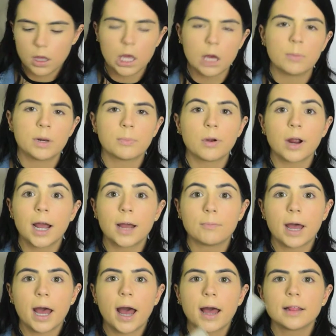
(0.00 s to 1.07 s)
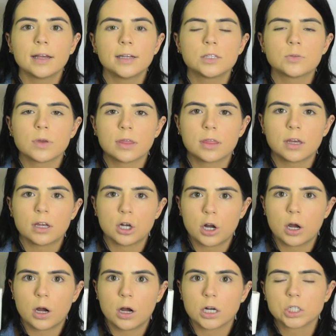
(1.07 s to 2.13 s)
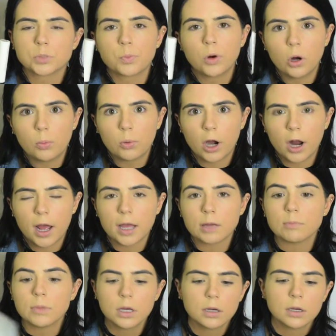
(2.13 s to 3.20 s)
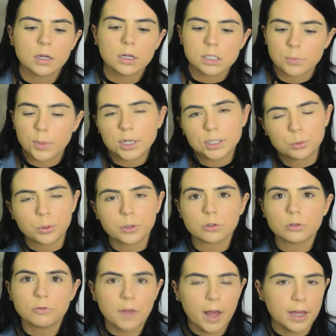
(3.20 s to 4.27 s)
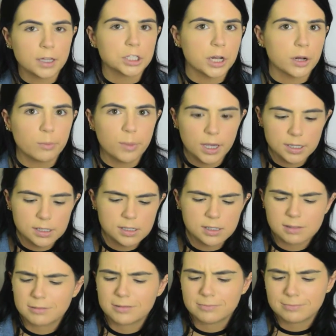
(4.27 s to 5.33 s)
I'm I'm going to prime my eyelids with the NARS Pro Prime Smudge Proof Eyeshadow Base.